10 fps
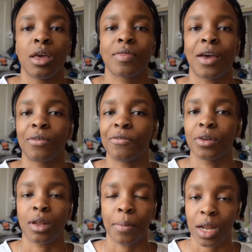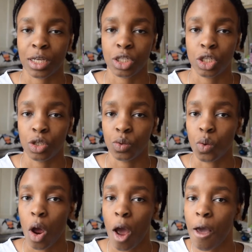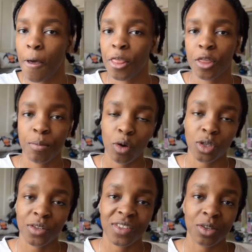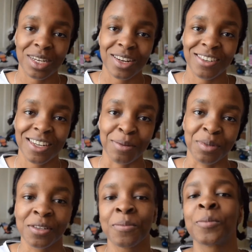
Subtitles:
that you feel applies to you the most for those little tips.